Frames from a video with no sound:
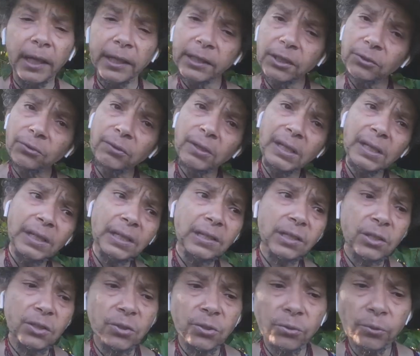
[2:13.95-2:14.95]
you need
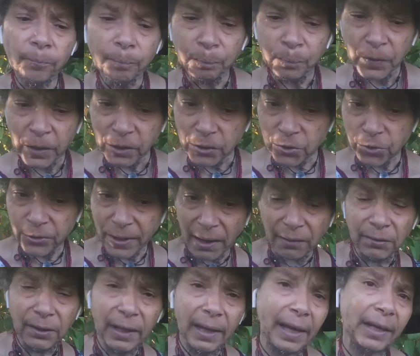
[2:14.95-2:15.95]
to
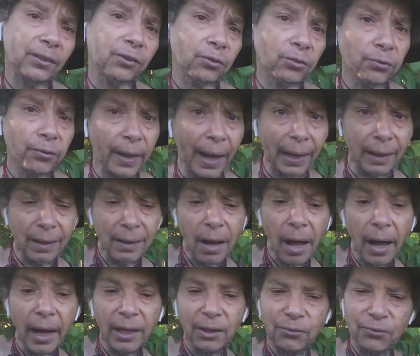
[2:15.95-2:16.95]
navigate through that
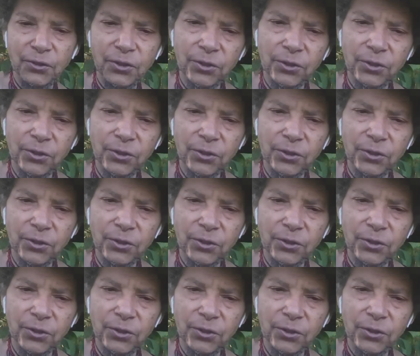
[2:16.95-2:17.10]
life,